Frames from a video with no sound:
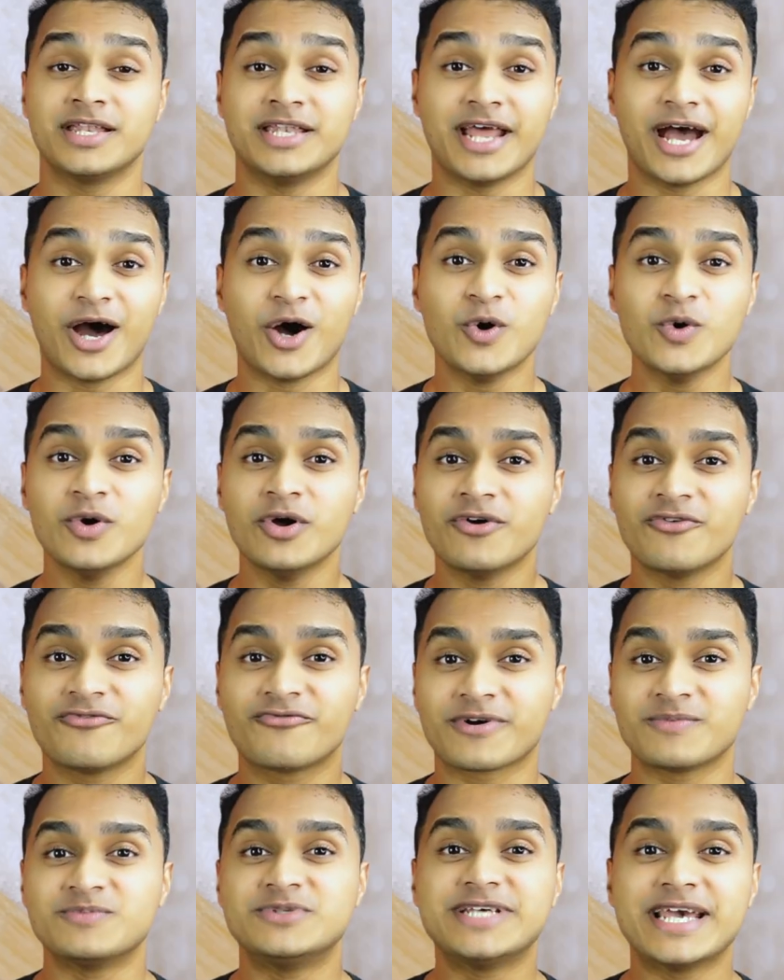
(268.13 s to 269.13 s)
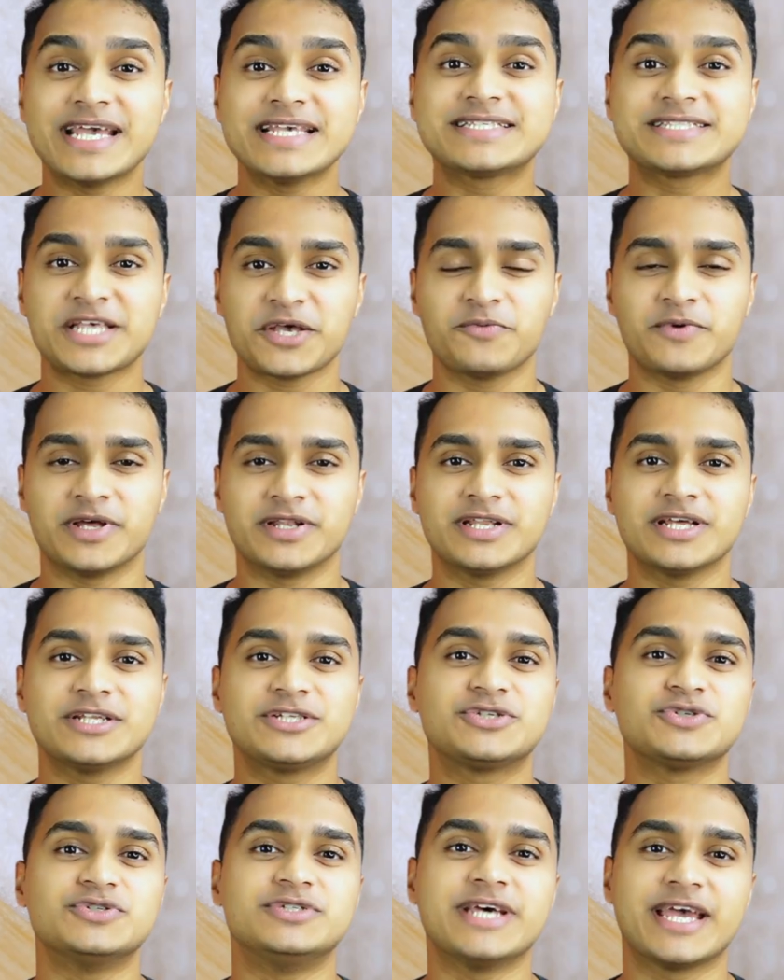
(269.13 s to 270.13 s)
Now, from day 7
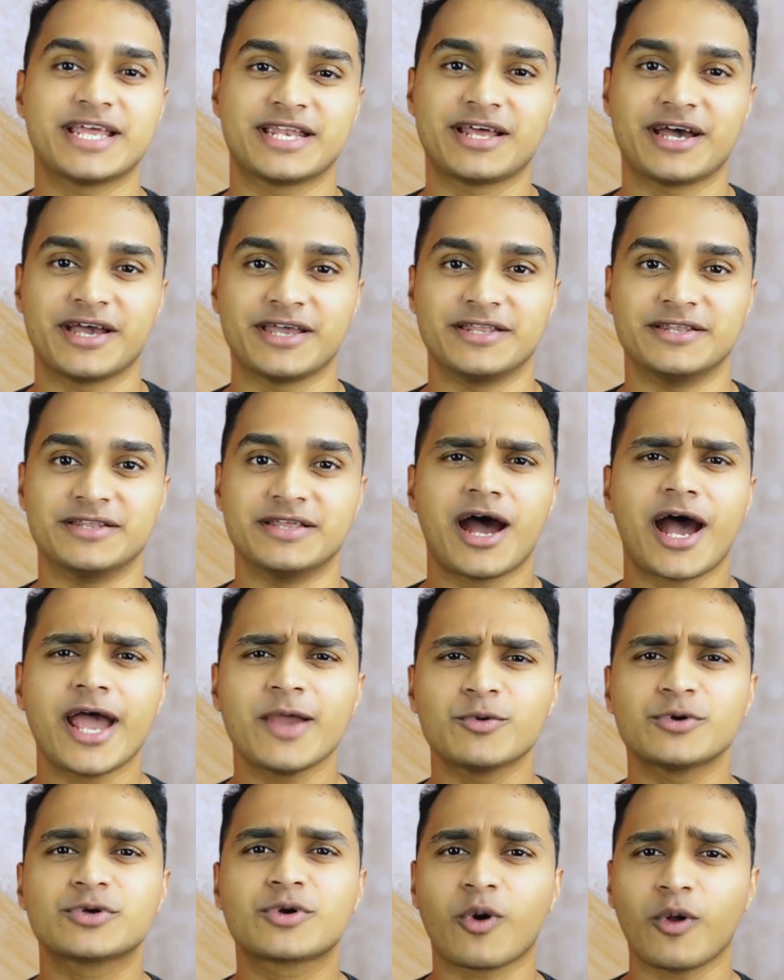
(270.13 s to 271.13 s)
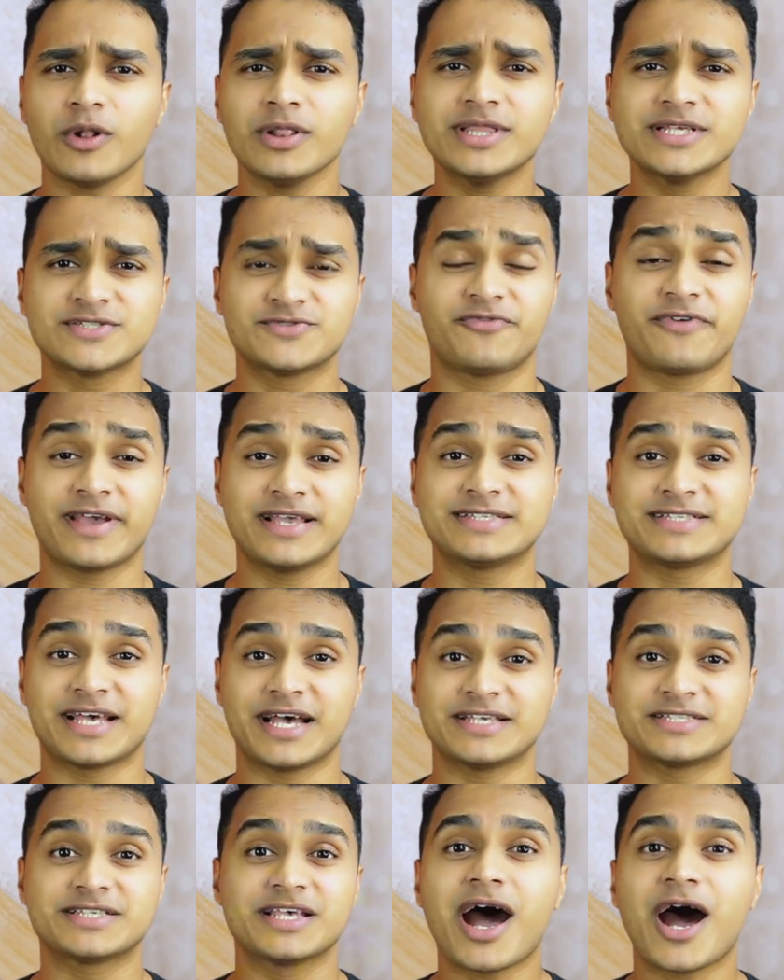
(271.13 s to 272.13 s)
to day 9, I would call this phase
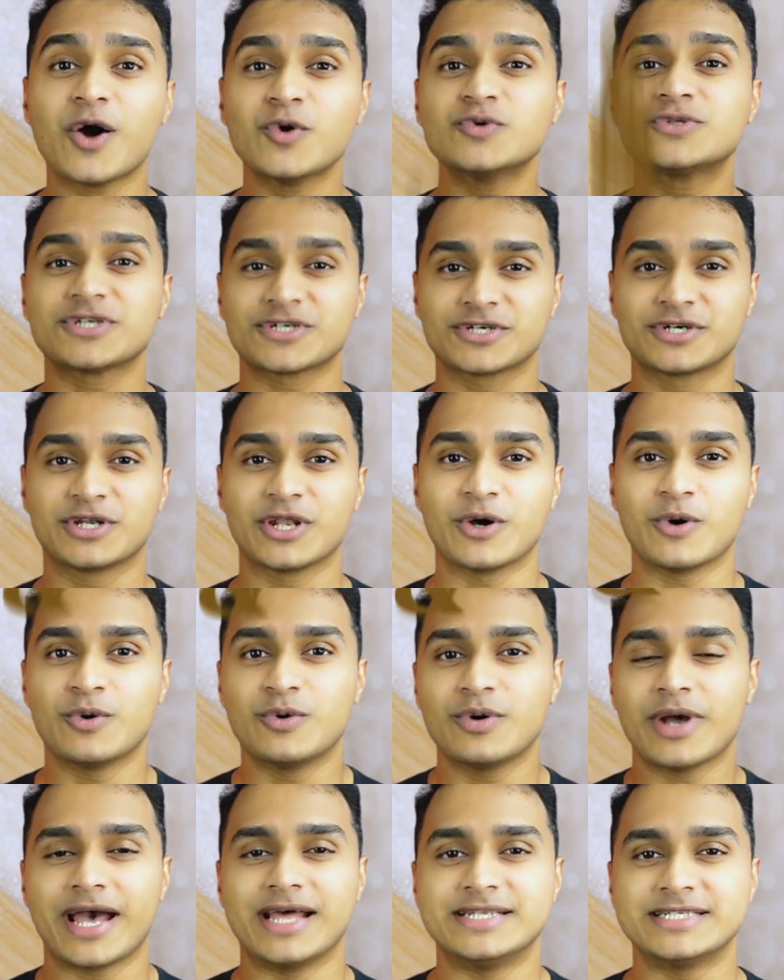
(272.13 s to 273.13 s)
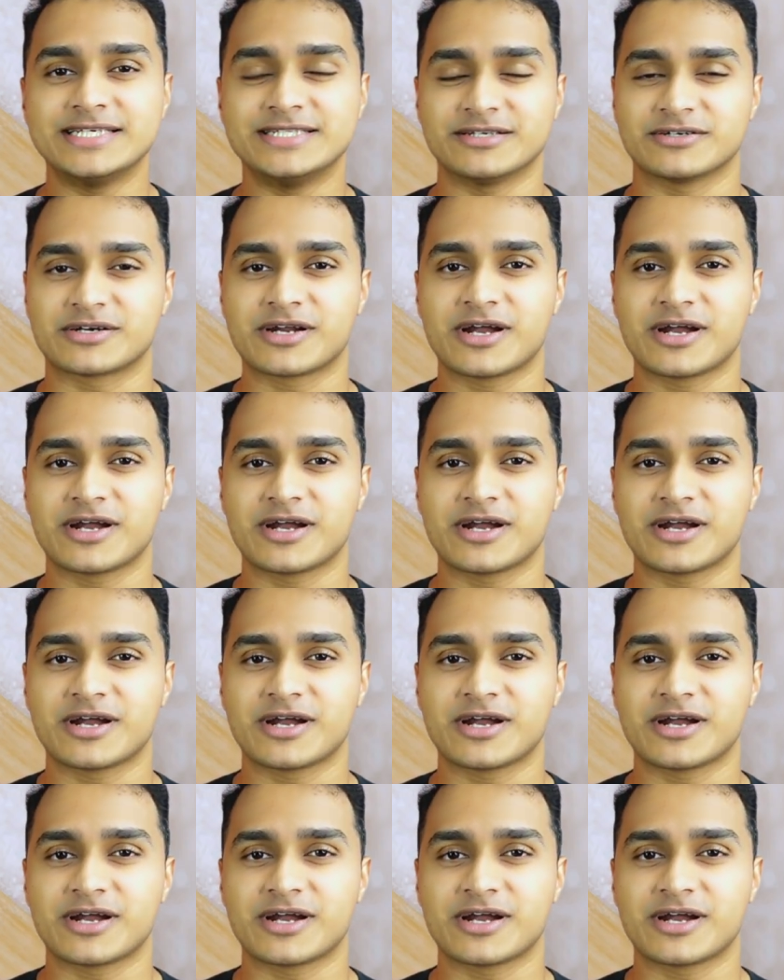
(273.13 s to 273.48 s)
as outer glow and inner